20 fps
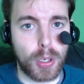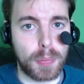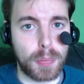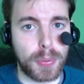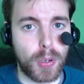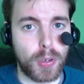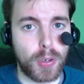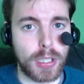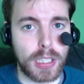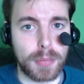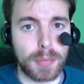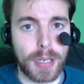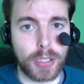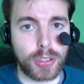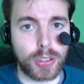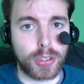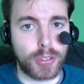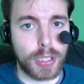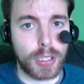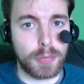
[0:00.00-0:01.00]
to be uploaded in
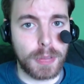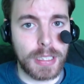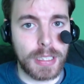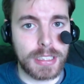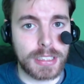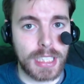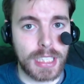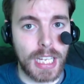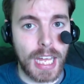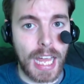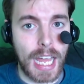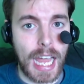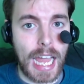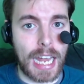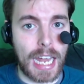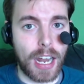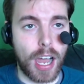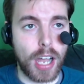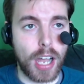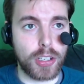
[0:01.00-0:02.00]
about 3 weeks,
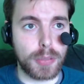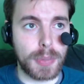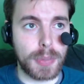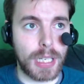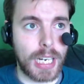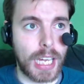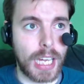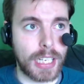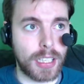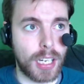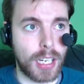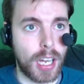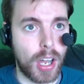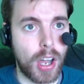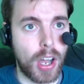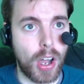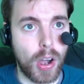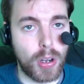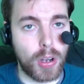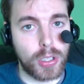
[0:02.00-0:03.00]
and I'm going to be like,
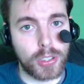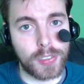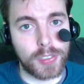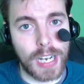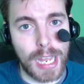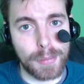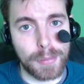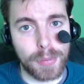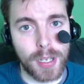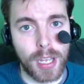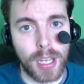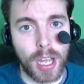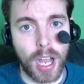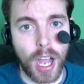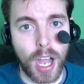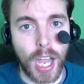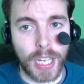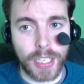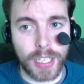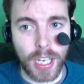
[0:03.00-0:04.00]
oh crap,
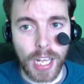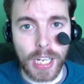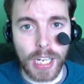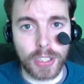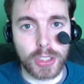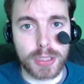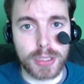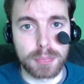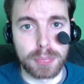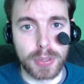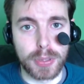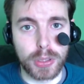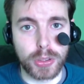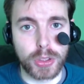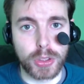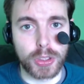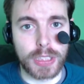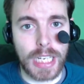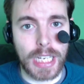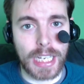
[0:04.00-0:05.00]
I kind of just blew
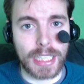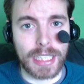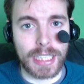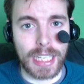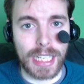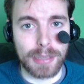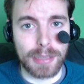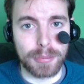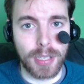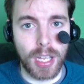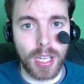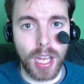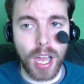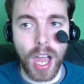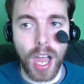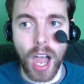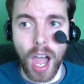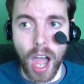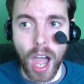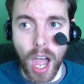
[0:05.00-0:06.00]
through that game.
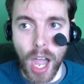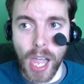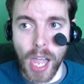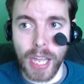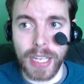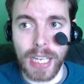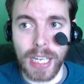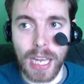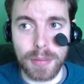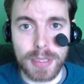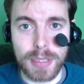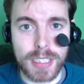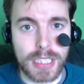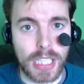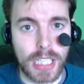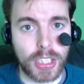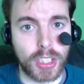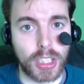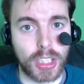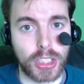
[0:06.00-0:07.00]
I am
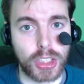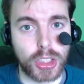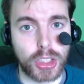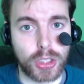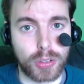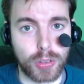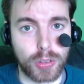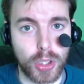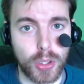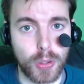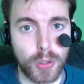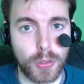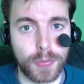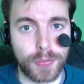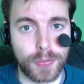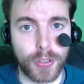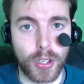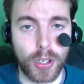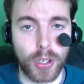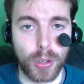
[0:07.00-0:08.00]
essentially screwed
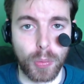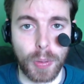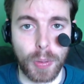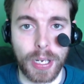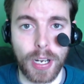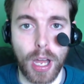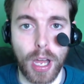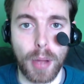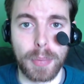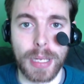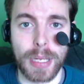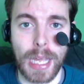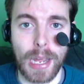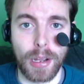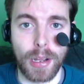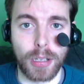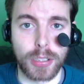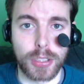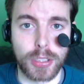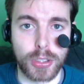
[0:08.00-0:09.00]
for when I'll be
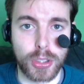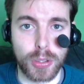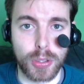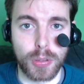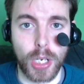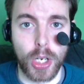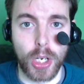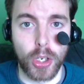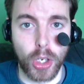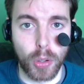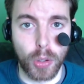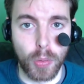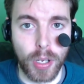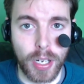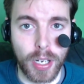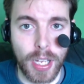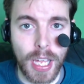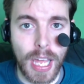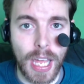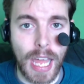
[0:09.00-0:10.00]
able to do another
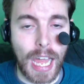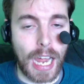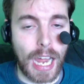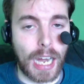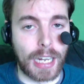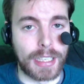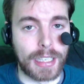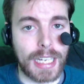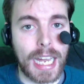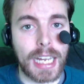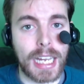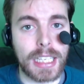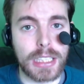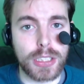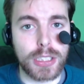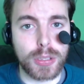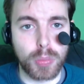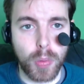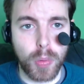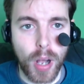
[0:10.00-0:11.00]
one. And that
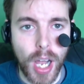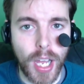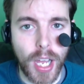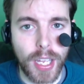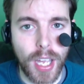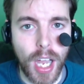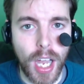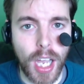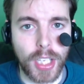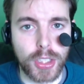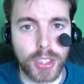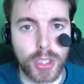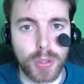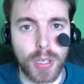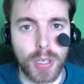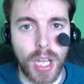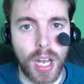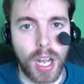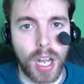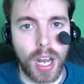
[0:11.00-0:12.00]
is why I
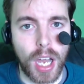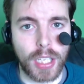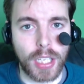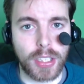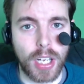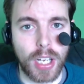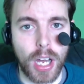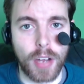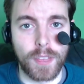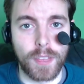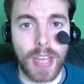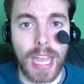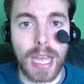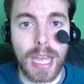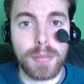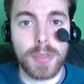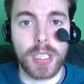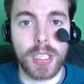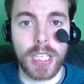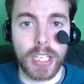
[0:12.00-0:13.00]
do a lot of
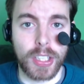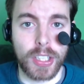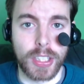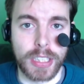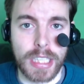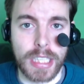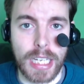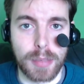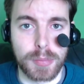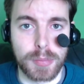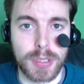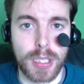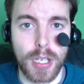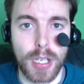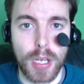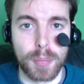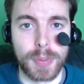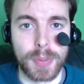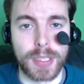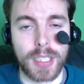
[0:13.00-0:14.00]
emulator games,
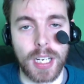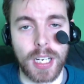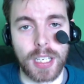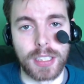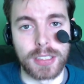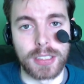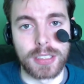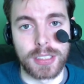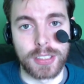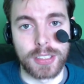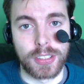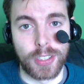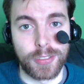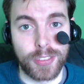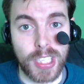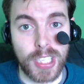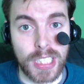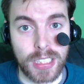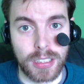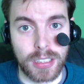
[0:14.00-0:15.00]
because they're
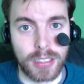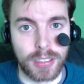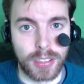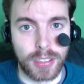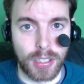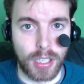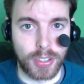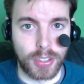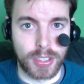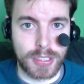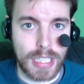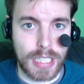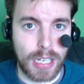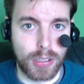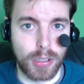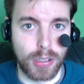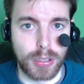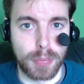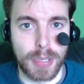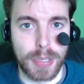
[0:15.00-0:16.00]
free. You know, I just
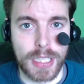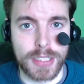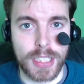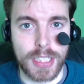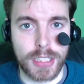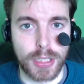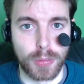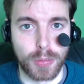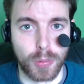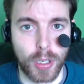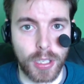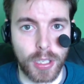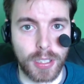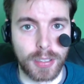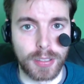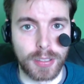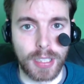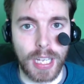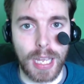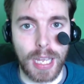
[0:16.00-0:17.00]
download the PlayStation
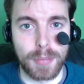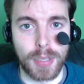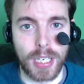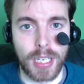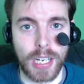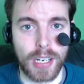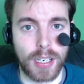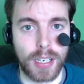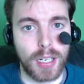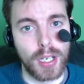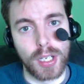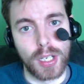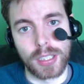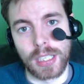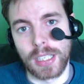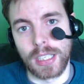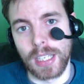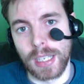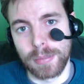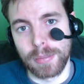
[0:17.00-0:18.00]
1 emulator,
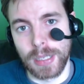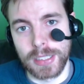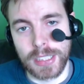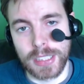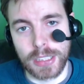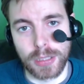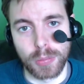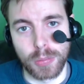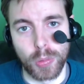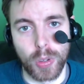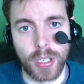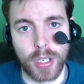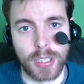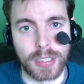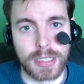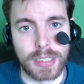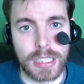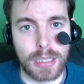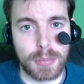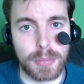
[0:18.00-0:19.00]
the PlayStation
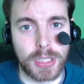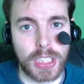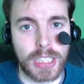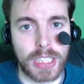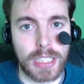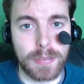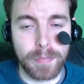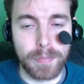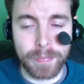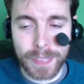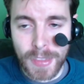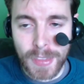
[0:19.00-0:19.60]
1 thingamajiggy.